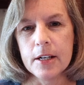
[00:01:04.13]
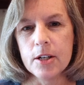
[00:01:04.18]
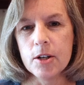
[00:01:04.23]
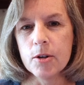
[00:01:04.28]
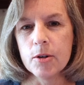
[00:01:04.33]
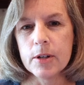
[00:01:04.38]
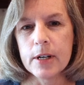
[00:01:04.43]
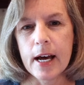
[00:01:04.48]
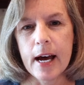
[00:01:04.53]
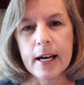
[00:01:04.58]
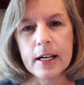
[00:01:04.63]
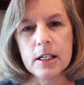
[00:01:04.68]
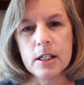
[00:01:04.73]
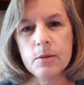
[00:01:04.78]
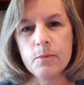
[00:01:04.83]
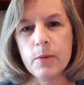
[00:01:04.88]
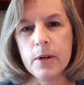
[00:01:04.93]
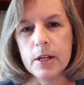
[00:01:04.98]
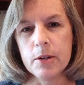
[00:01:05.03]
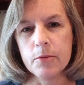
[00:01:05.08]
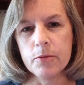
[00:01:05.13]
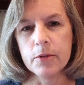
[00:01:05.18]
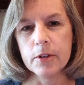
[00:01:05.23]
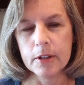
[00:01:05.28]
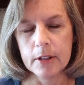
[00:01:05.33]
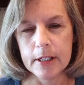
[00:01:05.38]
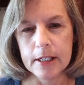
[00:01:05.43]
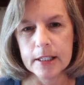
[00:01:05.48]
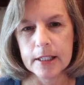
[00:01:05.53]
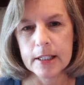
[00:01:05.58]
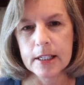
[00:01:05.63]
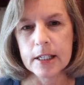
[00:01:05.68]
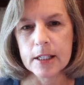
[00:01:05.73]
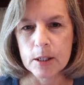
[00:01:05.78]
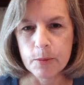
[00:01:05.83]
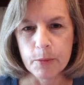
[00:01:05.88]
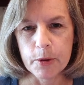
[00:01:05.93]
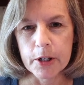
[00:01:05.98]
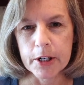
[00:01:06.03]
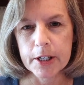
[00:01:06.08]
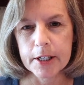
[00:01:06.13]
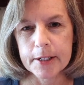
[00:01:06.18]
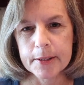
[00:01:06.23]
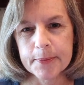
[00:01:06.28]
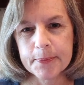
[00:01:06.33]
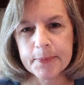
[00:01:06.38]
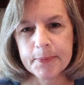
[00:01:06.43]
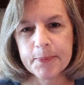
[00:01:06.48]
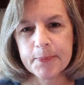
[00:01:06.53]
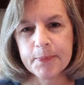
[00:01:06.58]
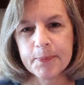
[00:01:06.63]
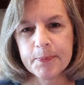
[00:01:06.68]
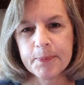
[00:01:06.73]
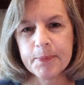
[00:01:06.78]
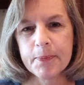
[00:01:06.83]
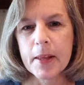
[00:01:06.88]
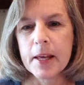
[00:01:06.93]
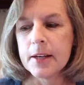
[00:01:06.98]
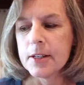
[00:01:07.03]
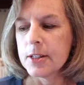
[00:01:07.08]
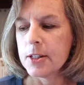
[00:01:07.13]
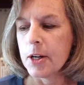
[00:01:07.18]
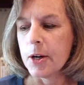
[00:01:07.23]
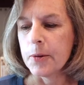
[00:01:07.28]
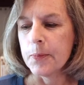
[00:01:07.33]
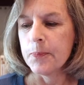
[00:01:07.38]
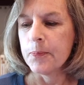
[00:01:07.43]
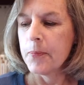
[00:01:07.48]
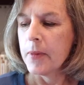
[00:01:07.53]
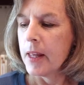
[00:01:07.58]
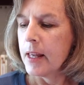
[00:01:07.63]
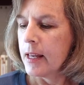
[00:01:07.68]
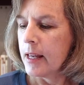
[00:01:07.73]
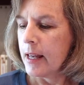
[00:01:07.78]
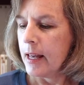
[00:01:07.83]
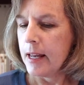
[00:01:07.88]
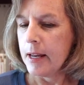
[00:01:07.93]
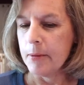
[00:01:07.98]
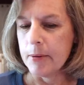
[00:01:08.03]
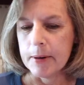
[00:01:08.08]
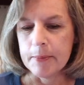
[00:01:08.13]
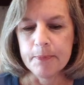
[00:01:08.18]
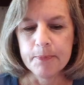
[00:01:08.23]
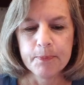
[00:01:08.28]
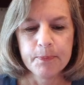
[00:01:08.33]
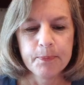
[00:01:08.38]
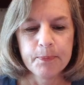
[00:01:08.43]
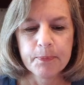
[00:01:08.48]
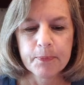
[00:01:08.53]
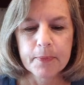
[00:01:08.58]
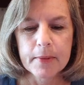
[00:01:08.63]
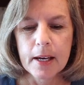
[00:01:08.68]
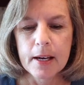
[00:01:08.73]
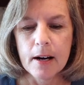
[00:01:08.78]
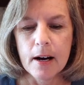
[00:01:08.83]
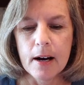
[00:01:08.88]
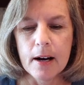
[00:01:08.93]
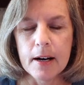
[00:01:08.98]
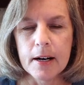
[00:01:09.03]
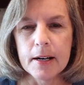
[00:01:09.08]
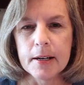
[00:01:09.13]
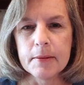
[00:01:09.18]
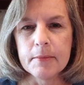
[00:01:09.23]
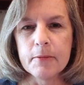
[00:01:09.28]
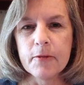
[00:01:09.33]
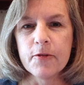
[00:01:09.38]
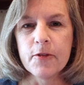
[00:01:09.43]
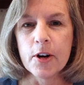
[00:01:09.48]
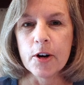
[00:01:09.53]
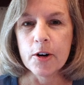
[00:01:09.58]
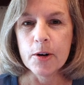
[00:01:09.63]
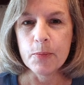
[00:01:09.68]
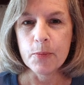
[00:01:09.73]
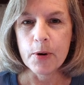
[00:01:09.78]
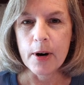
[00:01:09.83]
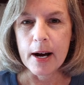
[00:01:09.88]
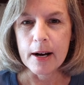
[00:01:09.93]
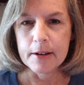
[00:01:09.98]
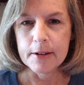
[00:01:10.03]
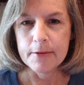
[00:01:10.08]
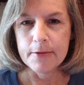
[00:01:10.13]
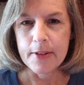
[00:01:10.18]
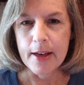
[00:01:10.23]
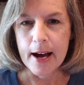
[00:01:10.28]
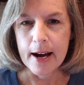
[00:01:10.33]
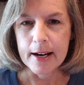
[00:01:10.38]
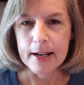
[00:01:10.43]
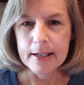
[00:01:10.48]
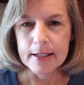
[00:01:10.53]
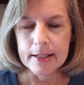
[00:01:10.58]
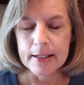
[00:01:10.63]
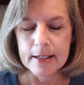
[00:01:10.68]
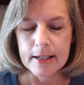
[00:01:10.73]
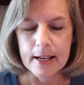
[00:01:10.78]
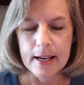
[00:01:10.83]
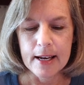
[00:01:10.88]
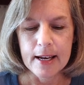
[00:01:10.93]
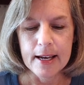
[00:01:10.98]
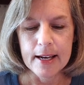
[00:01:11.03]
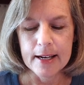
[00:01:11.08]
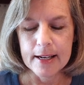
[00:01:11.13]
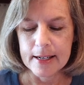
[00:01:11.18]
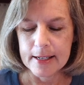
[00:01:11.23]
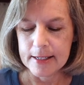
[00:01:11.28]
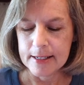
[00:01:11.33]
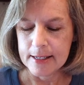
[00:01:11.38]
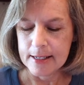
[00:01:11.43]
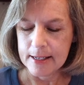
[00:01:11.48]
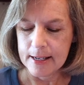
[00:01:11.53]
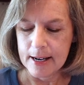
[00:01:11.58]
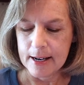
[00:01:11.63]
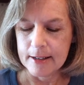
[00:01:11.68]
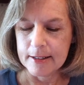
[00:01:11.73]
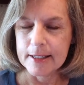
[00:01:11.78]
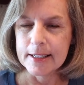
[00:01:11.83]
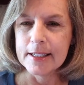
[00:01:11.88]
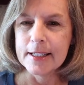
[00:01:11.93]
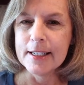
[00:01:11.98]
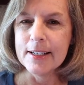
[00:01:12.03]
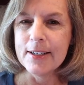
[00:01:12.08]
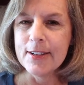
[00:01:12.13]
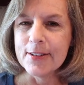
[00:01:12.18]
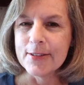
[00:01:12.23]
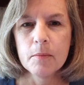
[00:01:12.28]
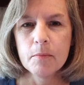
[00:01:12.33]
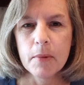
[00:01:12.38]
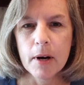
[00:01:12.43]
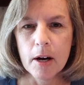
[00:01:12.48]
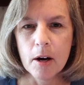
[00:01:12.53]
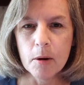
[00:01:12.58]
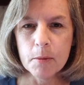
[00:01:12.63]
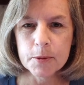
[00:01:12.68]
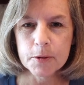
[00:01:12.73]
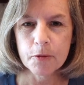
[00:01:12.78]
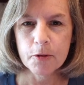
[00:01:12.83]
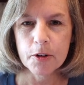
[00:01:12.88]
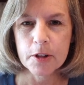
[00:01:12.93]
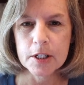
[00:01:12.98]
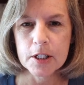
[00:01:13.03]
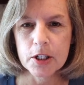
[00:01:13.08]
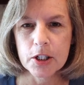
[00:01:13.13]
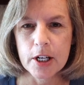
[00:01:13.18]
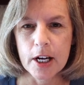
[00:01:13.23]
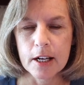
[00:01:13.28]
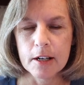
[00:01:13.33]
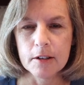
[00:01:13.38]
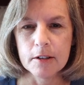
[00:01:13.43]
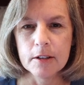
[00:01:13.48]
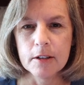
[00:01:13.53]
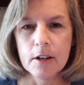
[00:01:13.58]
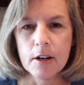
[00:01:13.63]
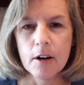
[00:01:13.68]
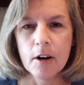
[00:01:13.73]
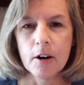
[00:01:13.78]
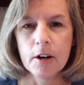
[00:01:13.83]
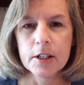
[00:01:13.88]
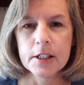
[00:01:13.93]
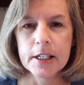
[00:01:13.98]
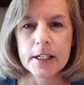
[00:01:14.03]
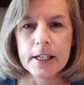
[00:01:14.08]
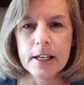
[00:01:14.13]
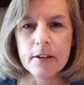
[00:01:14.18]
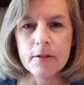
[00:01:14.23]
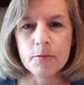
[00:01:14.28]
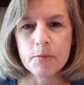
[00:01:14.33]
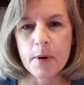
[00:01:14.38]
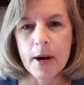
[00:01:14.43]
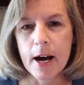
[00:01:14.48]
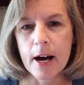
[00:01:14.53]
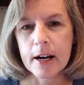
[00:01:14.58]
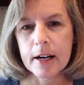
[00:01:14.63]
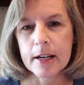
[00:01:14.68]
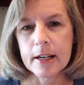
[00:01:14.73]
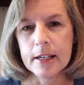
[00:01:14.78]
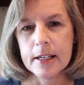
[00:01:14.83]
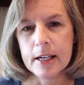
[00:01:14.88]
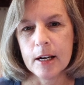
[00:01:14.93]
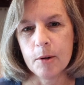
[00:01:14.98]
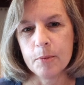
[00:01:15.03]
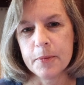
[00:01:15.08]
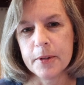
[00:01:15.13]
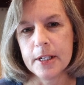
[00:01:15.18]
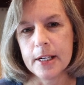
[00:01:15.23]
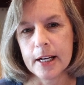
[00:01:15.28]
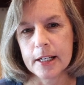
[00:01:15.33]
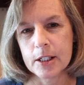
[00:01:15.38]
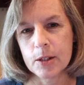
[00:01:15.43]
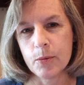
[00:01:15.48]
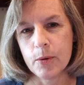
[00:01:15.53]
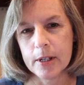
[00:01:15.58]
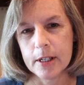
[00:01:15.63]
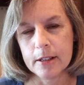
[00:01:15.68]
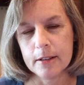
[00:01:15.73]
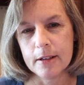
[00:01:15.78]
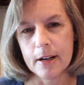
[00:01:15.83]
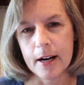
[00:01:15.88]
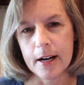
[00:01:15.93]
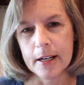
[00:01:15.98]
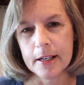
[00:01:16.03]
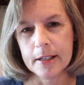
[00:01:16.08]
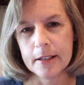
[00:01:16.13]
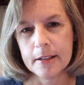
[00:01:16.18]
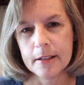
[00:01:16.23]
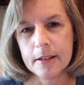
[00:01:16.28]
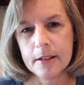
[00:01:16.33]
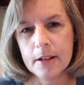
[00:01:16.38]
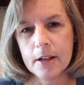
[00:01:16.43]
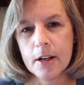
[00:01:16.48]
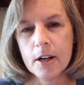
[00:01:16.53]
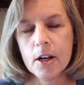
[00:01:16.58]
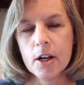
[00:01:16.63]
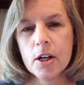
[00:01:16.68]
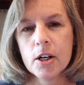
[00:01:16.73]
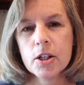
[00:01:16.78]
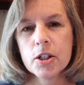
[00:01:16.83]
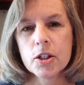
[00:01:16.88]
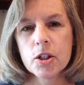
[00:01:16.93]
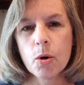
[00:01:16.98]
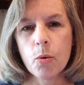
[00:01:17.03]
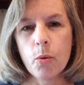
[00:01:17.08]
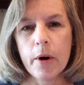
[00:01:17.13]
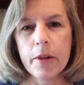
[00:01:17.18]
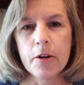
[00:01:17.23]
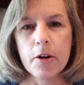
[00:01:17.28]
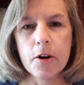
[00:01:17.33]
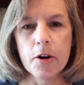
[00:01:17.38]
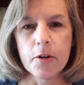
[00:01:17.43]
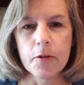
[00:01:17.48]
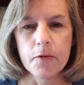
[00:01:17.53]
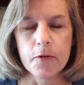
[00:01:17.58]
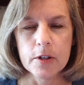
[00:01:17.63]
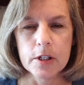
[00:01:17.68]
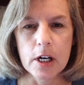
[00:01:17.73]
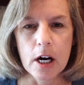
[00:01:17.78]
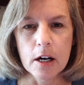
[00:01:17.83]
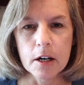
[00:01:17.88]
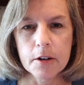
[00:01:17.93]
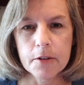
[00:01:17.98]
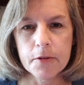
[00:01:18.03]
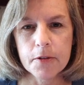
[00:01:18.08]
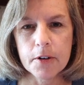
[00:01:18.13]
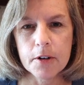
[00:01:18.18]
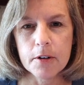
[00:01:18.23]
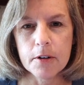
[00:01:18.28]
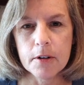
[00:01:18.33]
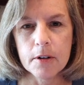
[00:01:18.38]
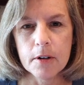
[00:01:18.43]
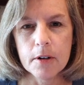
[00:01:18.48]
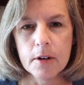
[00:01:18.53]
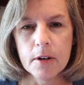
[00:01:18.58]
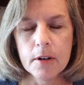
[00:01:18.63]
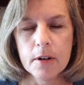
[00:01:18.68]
knew it had to be released as a book. So, anyway, um, very proud of that, and I'll continue. My hopes for this channel are to give back and help the next one in line. So, whether you're a photographer